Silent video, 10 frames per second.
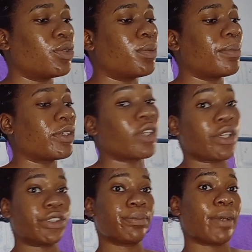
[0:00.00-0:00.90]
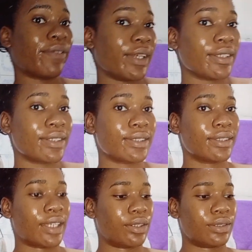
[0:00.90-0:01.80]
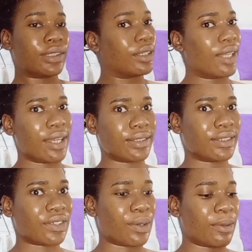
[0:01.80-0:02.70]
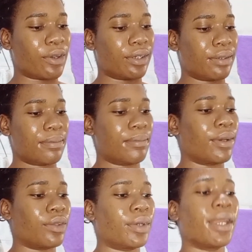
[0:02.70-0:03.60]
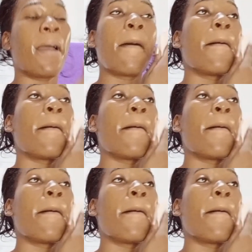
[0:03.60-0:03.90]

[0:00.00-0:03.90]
to massage my face. That still has the scrub on, by the way.